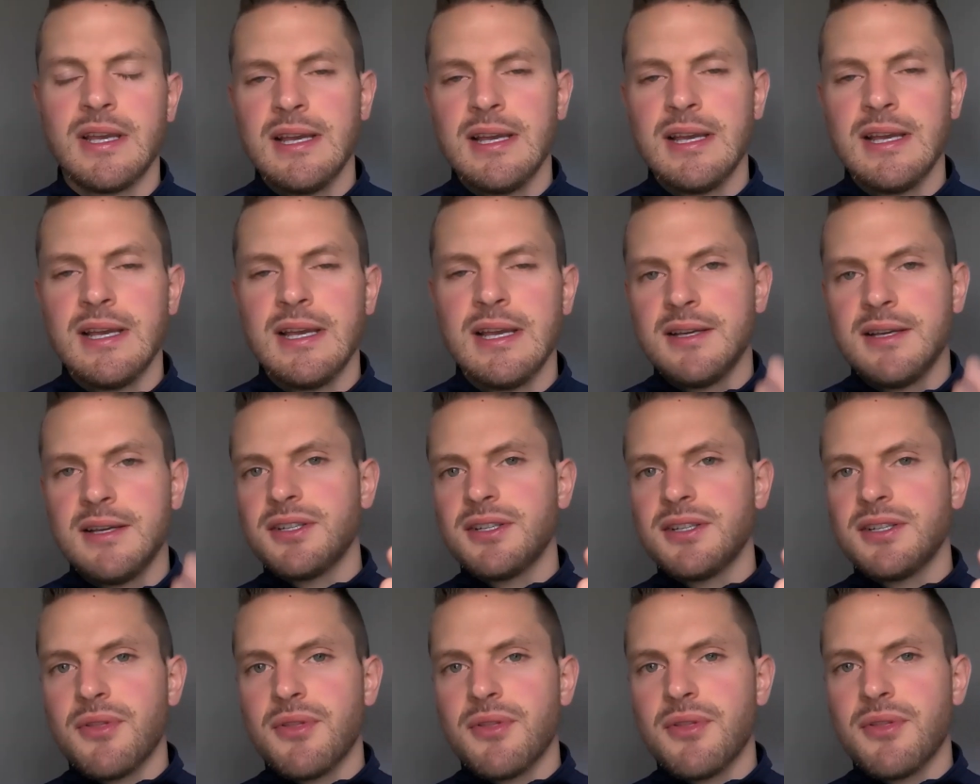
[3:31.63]
Check
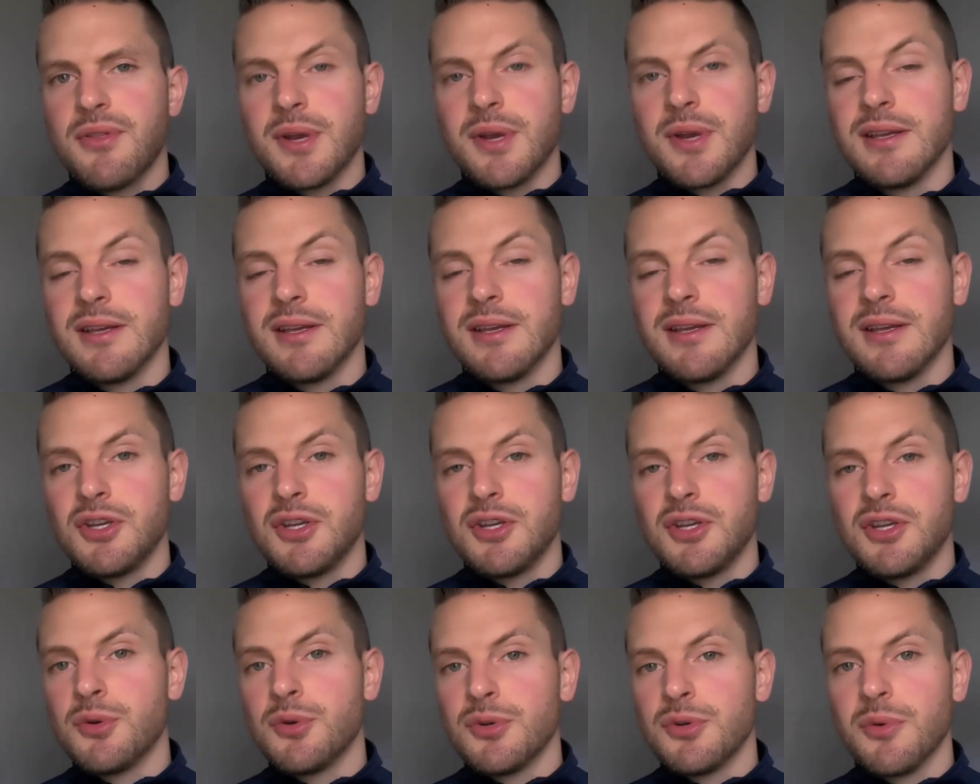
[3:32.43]
number three, you're
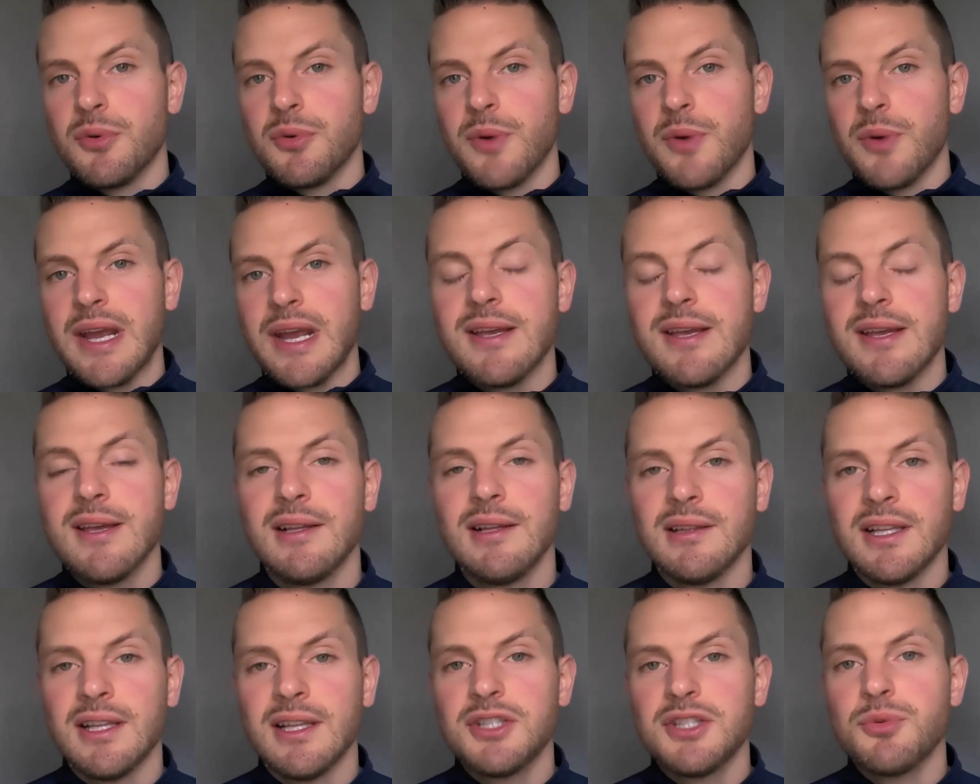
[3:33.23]
doing great.
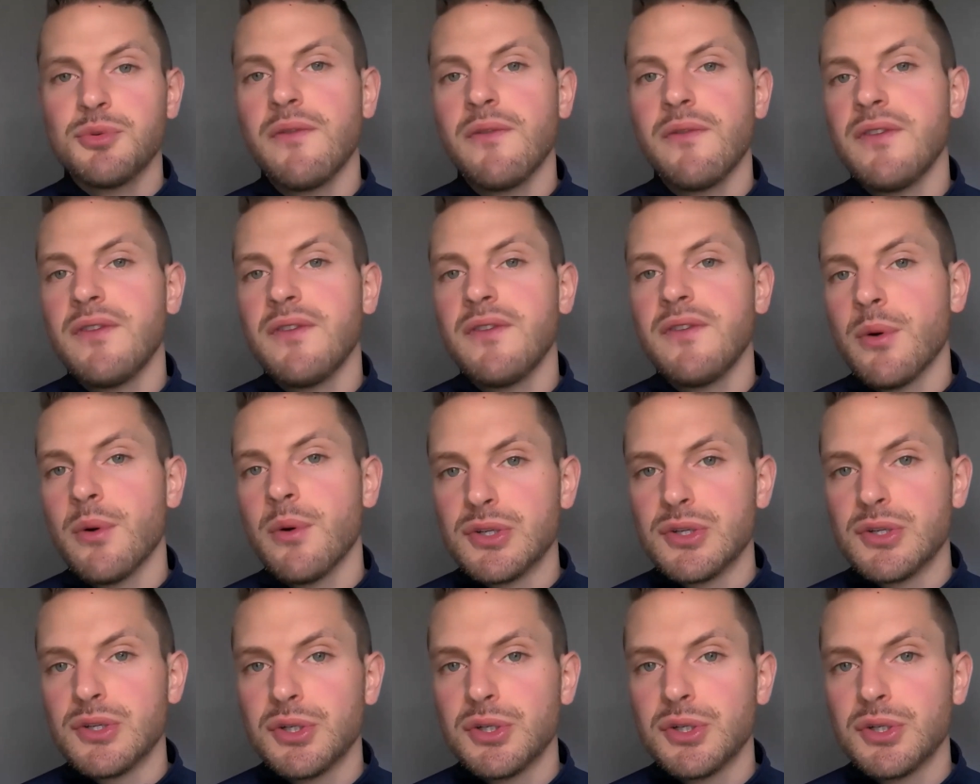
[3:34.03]
Let's review our
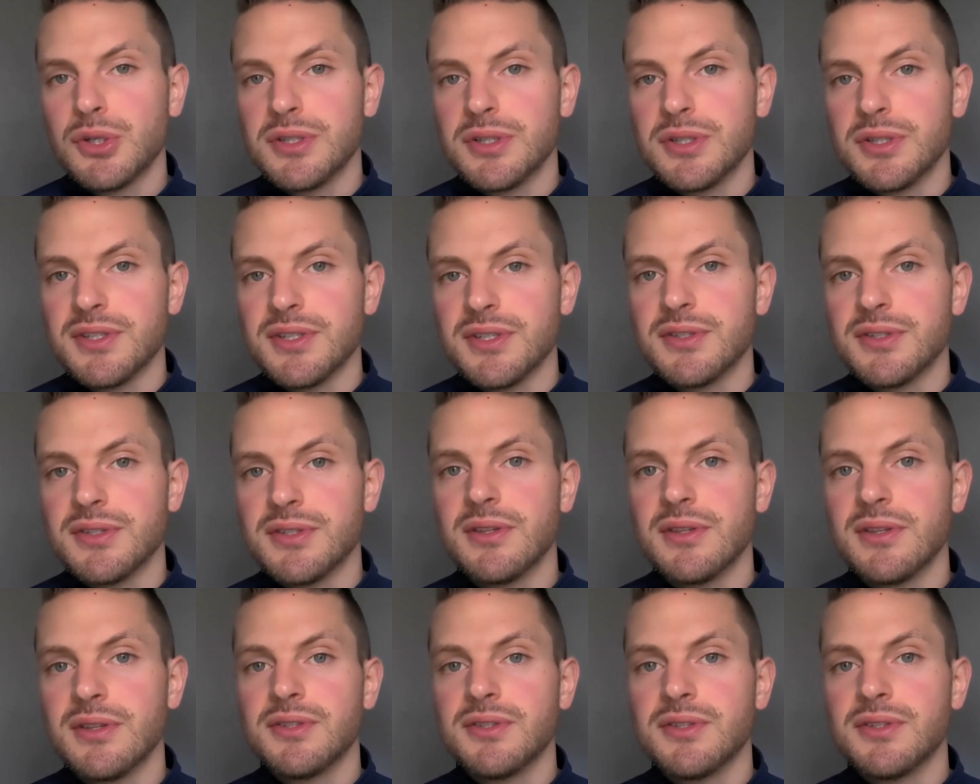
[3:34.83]
insurances.
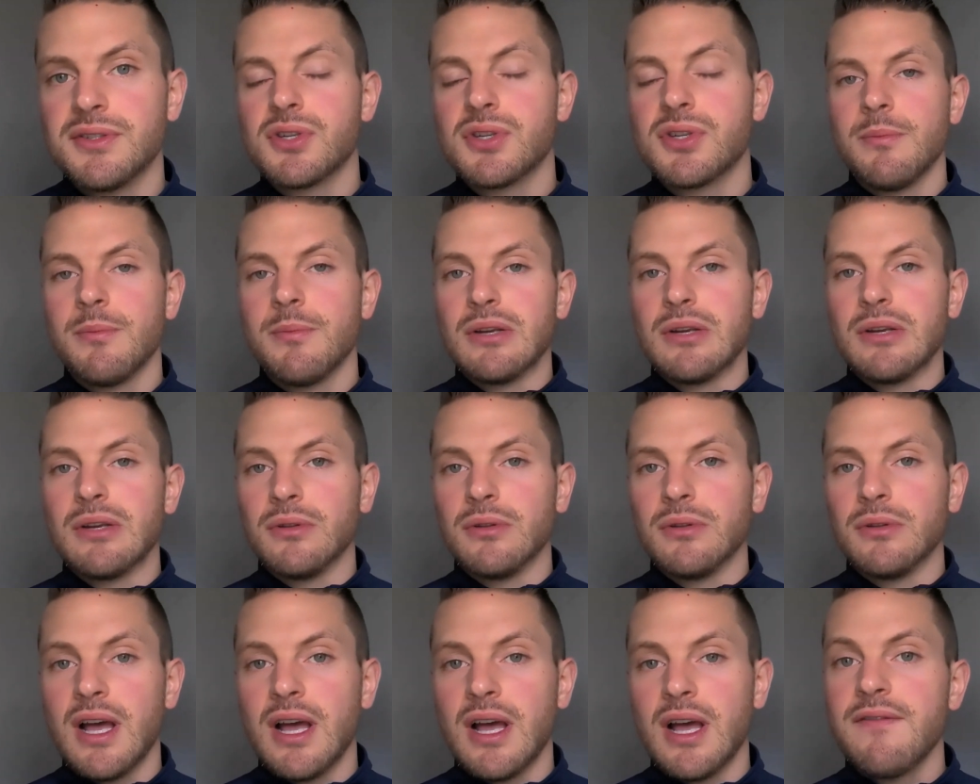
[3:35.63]
This is going to be your
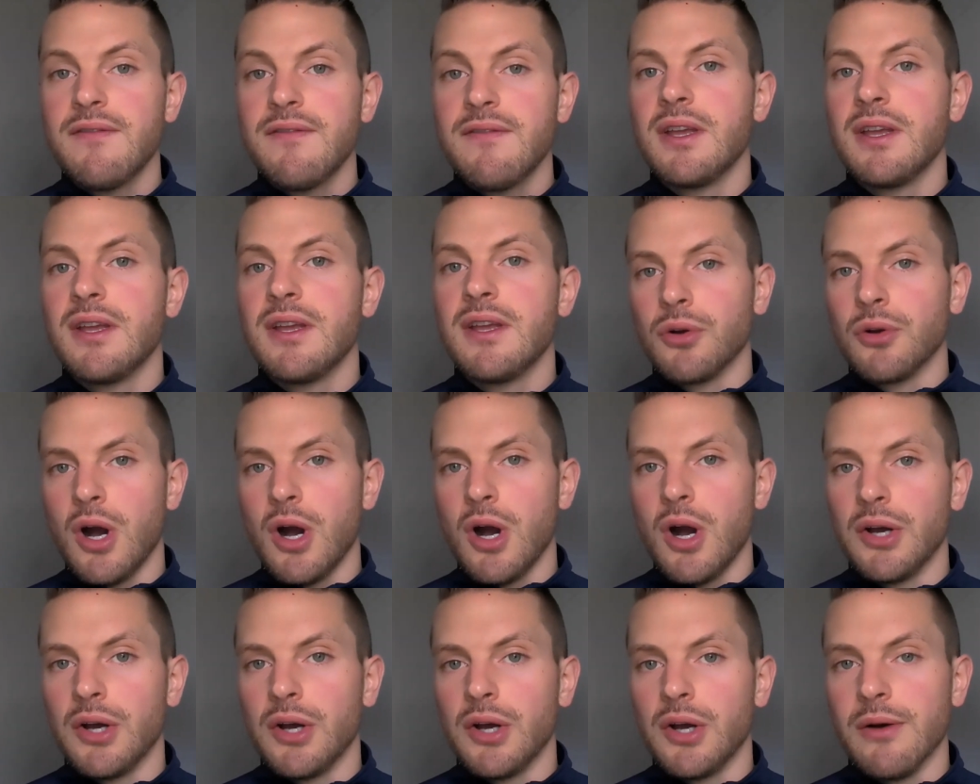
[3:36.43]
life and your
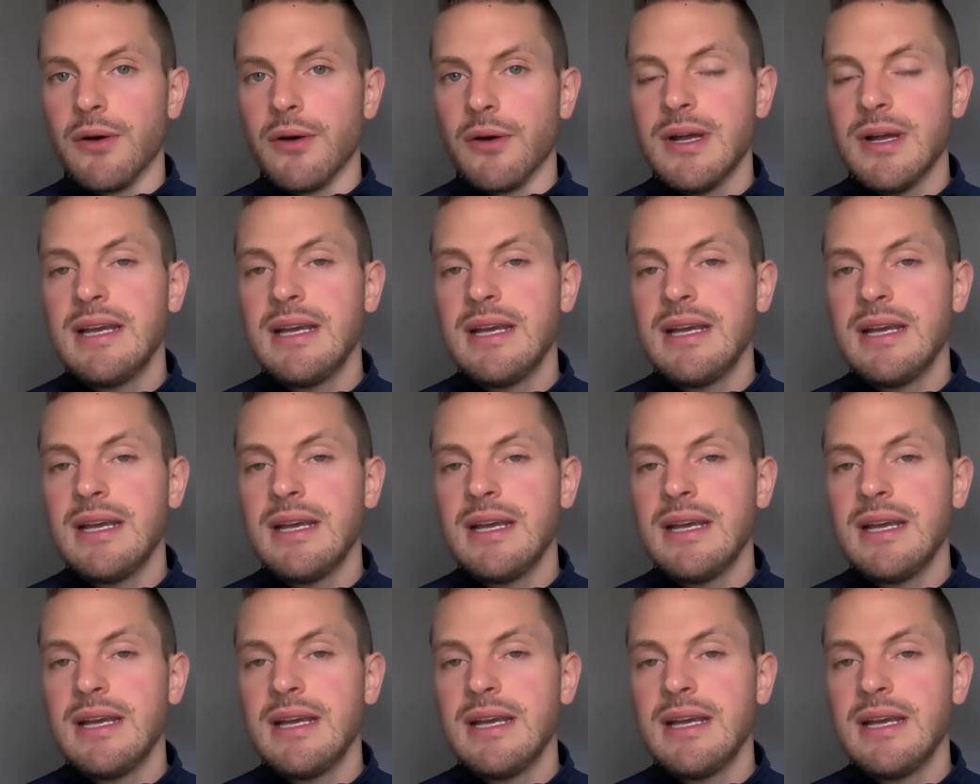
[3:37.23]
auto.